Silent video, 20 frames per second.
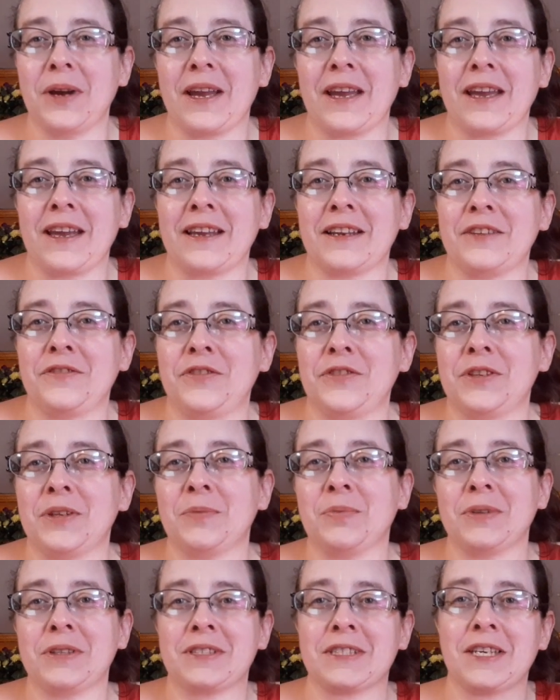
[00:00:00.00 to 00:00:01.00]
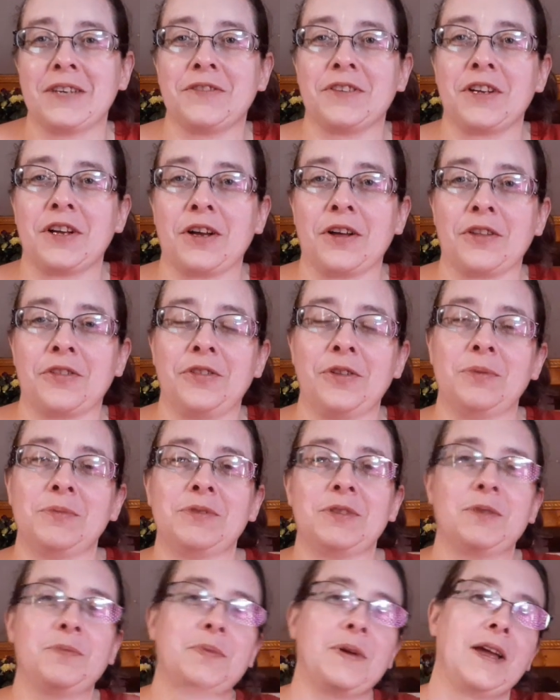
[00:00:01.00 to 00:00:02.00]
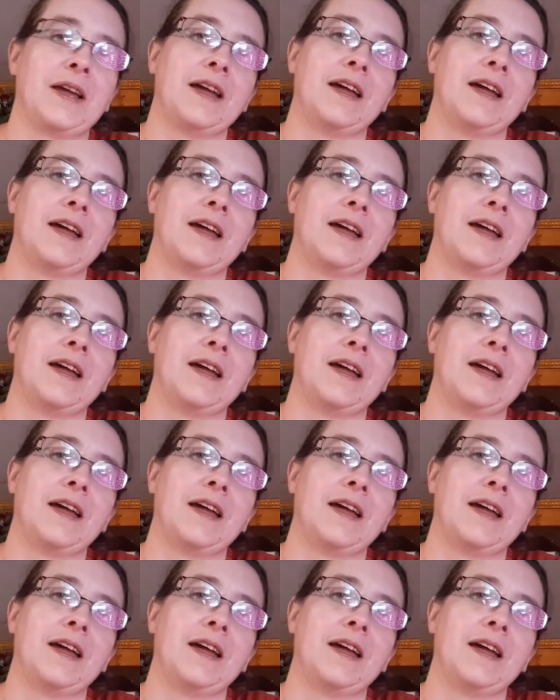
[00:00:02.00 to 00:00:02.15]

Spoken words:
and if you did, please give it a thumbs up